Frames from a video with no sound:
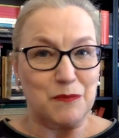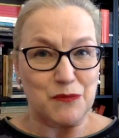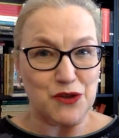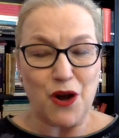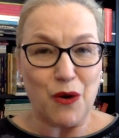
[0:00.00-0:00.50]

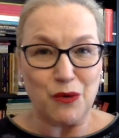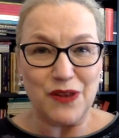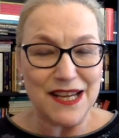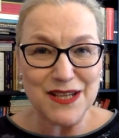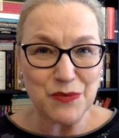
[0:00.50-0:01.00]
So,
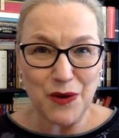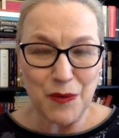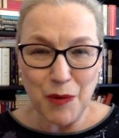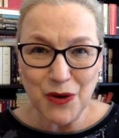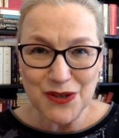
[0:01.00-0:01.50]
these were the
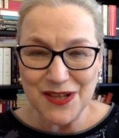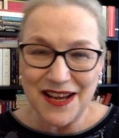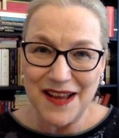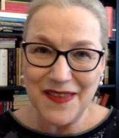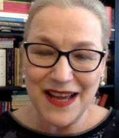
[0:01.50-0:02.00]
books
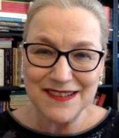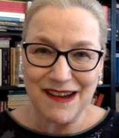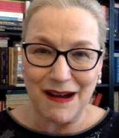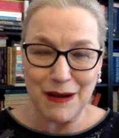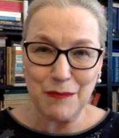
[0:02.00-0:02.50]
that
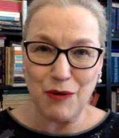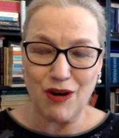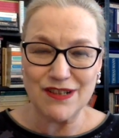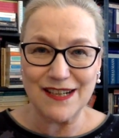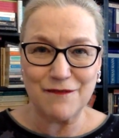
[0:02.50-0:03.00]
I
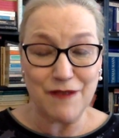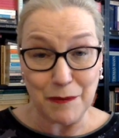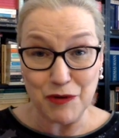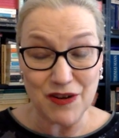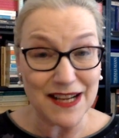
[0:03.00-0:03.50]
bought in
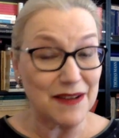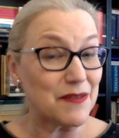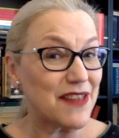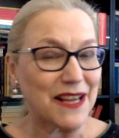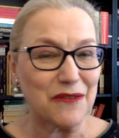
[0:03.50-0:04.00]
February.
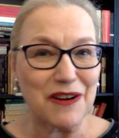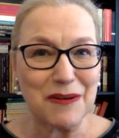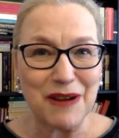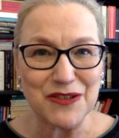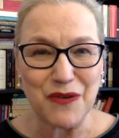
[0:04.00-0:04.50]
Thank you very
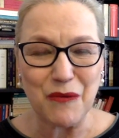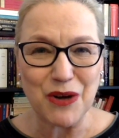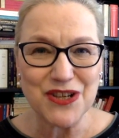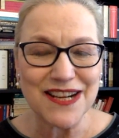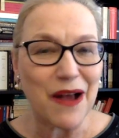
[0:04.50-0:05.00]
much for
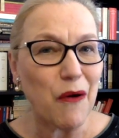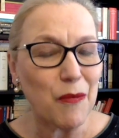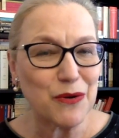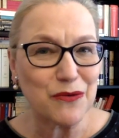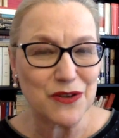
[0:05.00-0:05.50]
watching. I
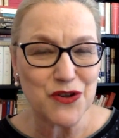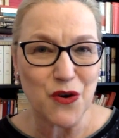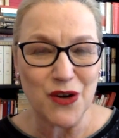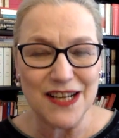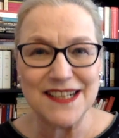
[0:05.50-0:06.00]
hope you've
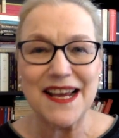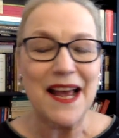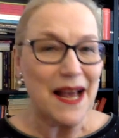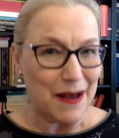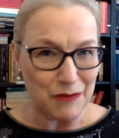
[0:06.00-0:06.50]
enjoyed it.
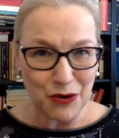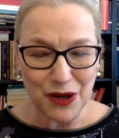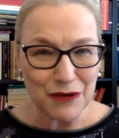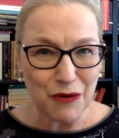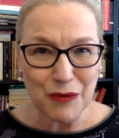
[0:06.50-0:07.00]

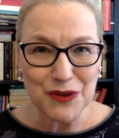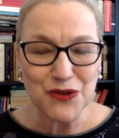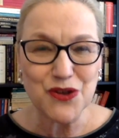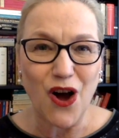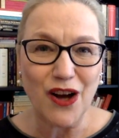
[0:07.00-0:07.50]
Looking forward
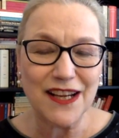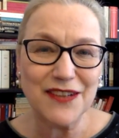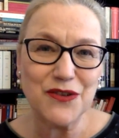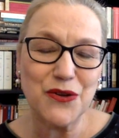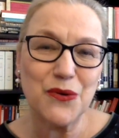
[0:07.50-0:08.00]
to talking
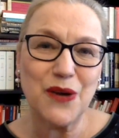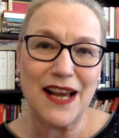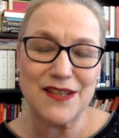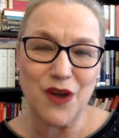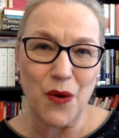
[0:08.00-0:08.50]
to you
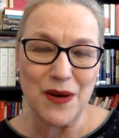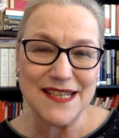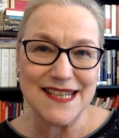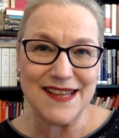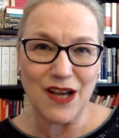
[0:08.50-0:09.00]
as
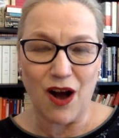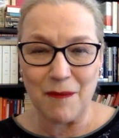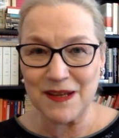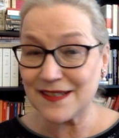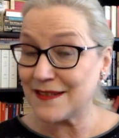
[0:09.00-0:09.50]
always in the
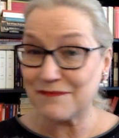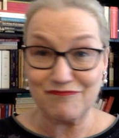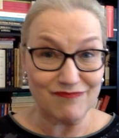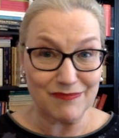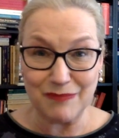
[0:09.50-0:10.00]
comments
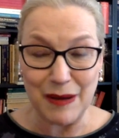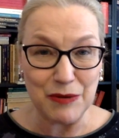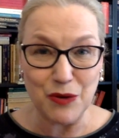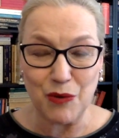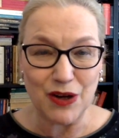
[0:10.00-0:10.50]
maybe
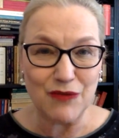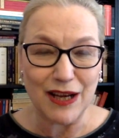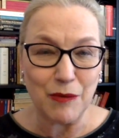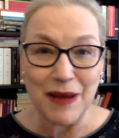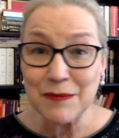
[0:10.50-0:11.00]
you want to
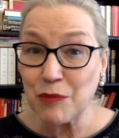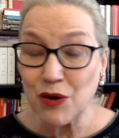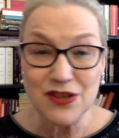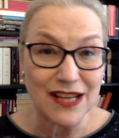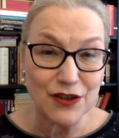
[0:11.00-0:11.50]
recommend
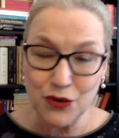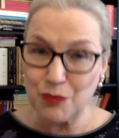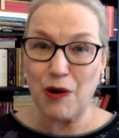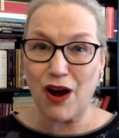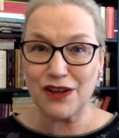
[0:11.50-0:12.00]
books that you
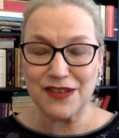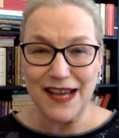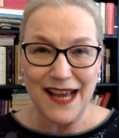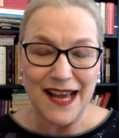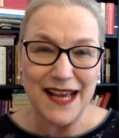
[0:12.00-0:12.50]
bought
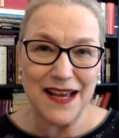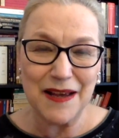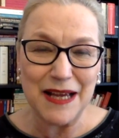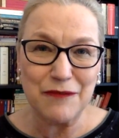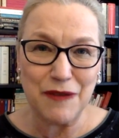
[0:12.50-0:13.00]

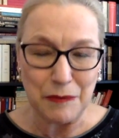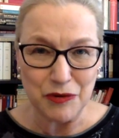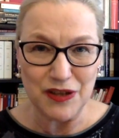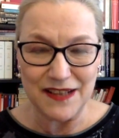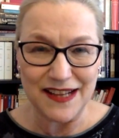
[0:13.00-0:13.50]
uh, in
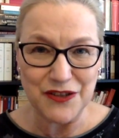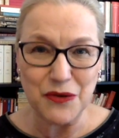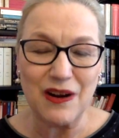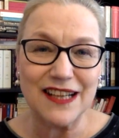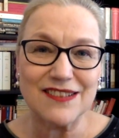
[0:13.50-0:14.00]
February that
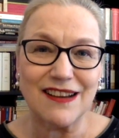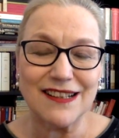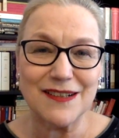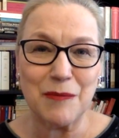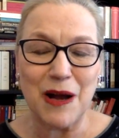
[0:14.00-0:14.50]
you are
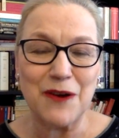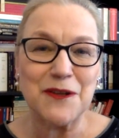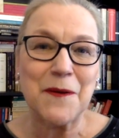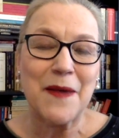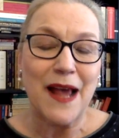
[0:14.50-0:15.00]
excited about.
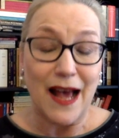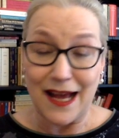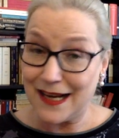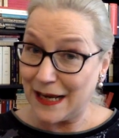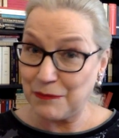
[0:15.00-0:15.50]

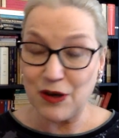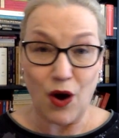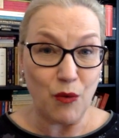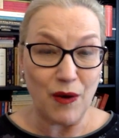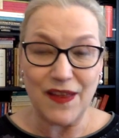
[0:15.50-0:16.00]
Uh, let me
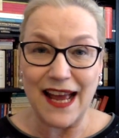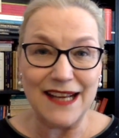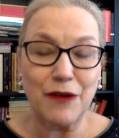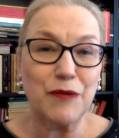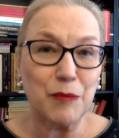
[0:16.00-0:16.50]
know whether
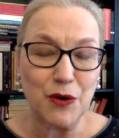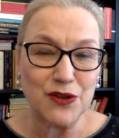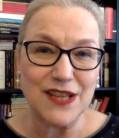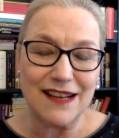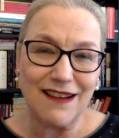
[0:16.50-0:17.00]
any of the
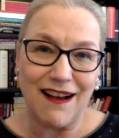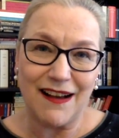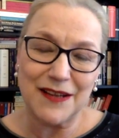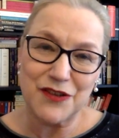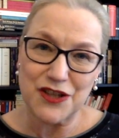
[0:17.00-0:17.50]
books that
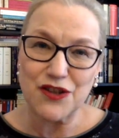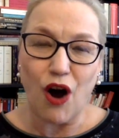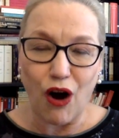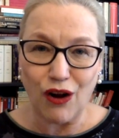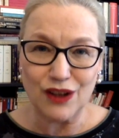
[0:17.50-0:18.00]
I just
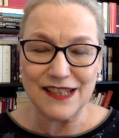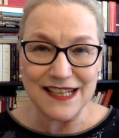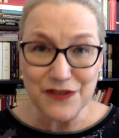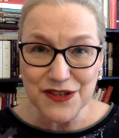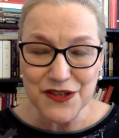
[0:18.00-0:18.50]
hauled
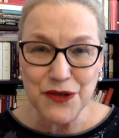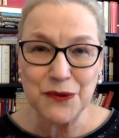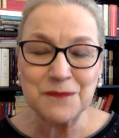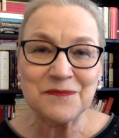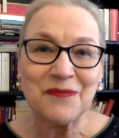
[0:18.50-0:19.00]
interest
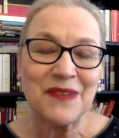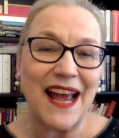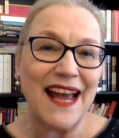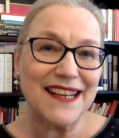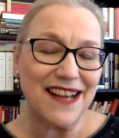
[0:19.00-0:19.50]
you,
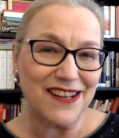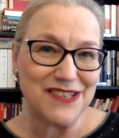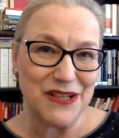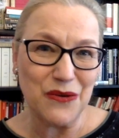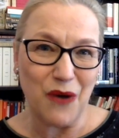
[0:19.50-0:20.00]
and I'll
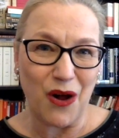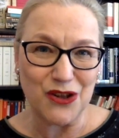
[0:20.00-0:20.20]
see you all